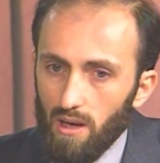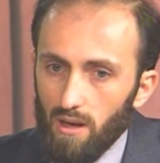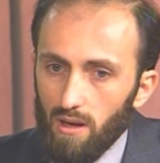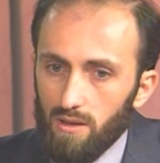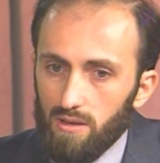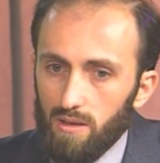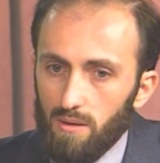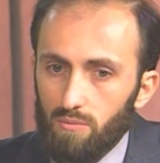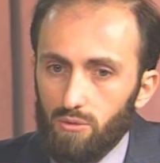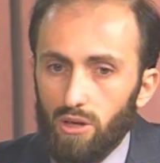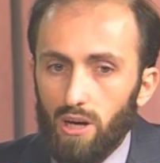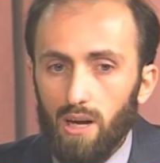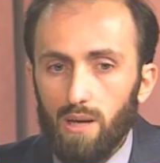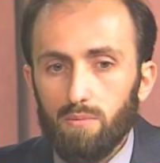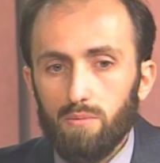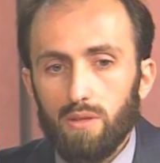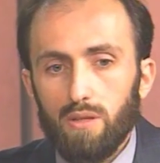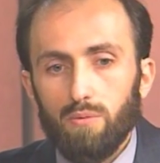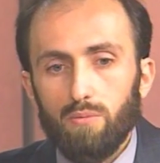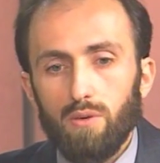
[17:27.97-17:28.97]

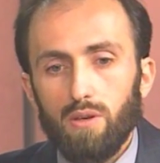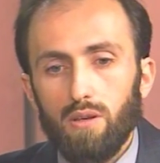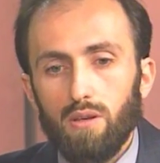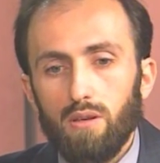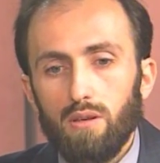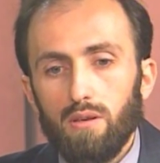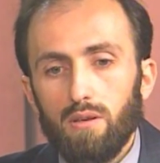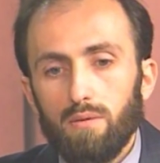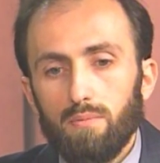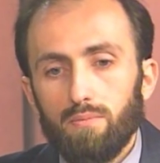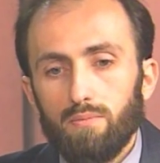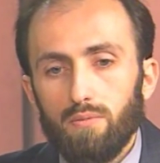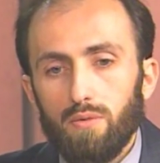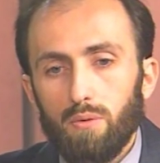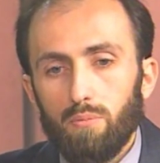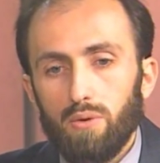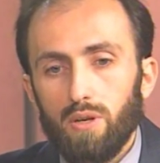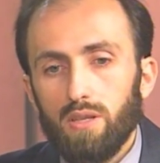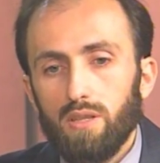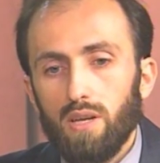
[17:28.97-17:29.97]
Sometimes we
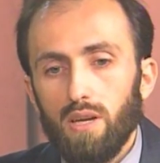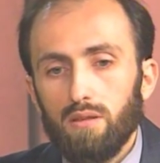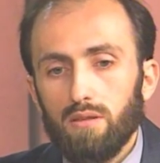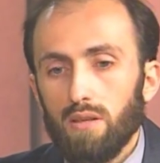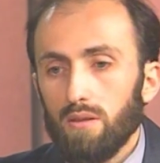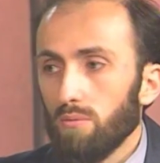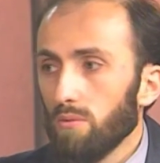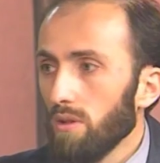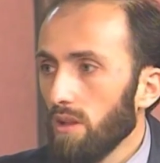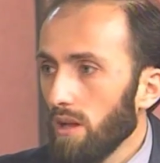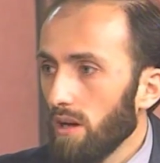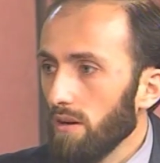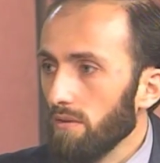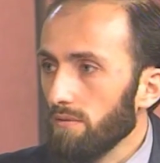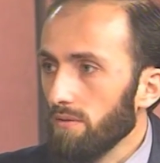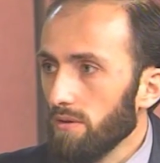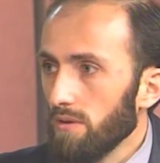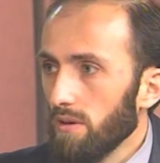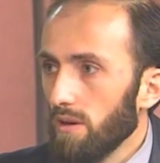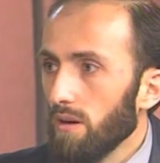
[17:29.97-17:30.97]
pretend that we
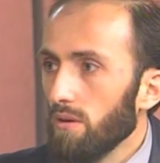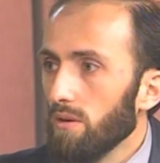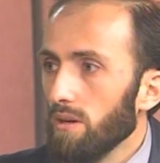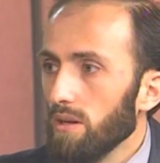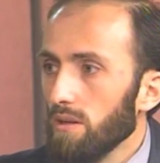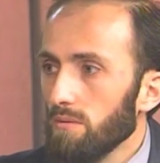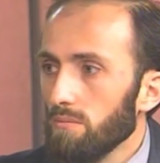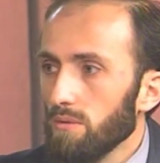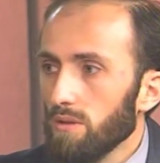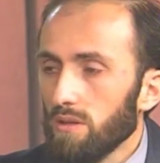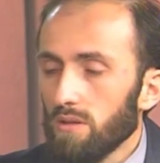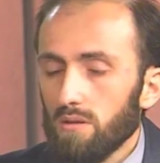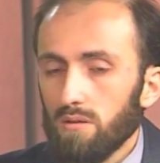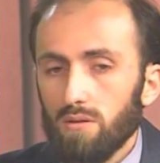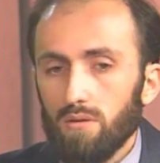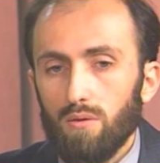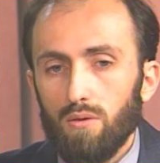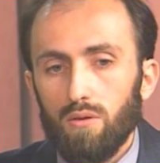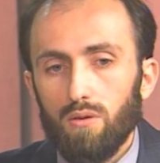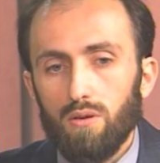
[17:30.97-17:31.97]
love our enemies
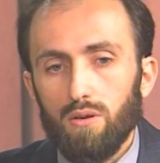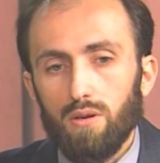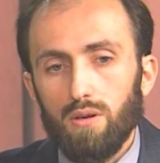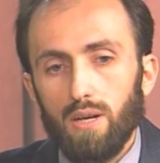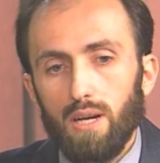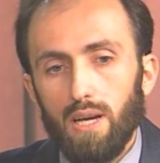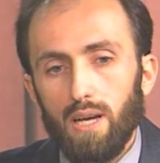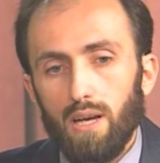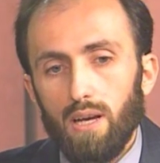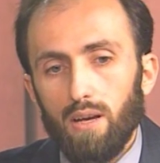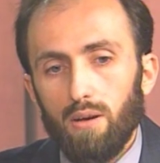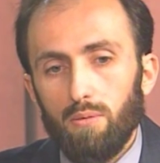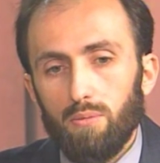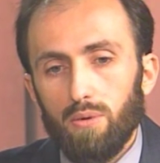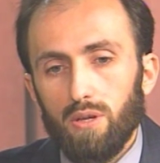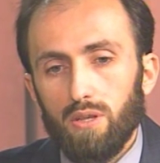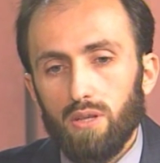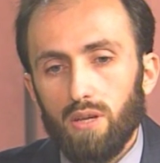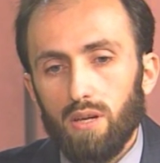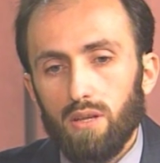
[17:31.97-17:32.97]
or
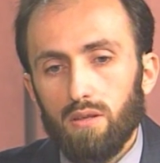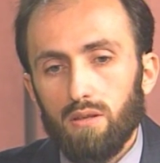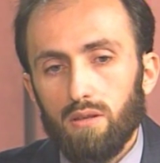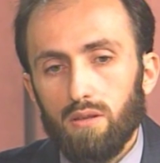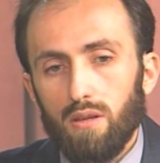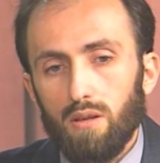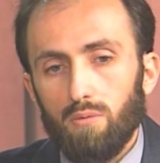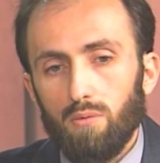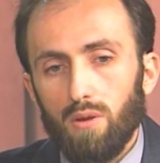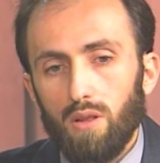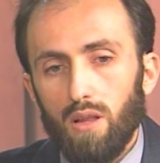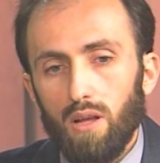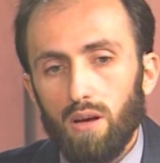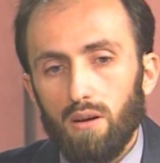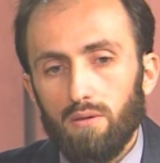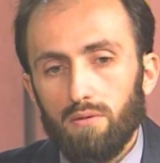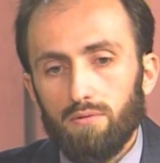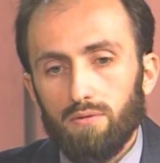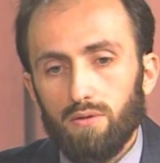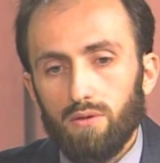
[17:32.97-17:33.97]
pretend that we
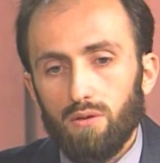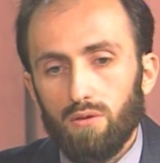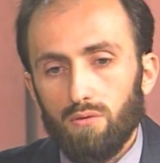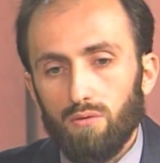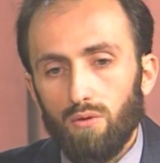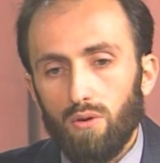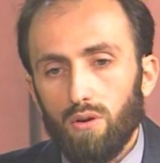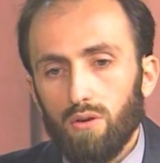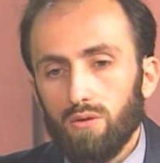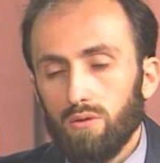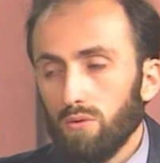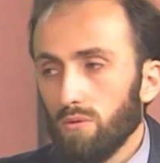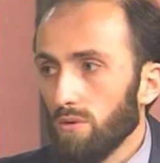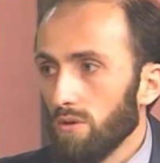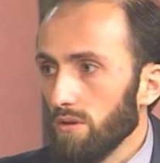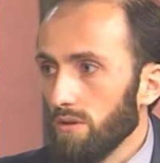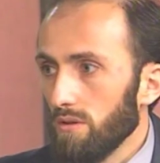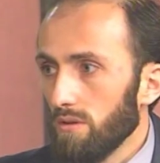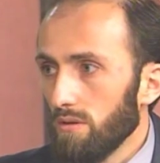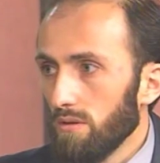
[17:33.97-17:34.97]
love the
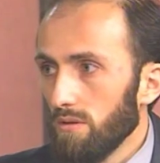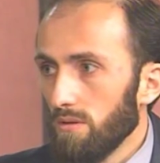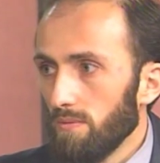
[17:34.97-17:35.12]
wrongdoers.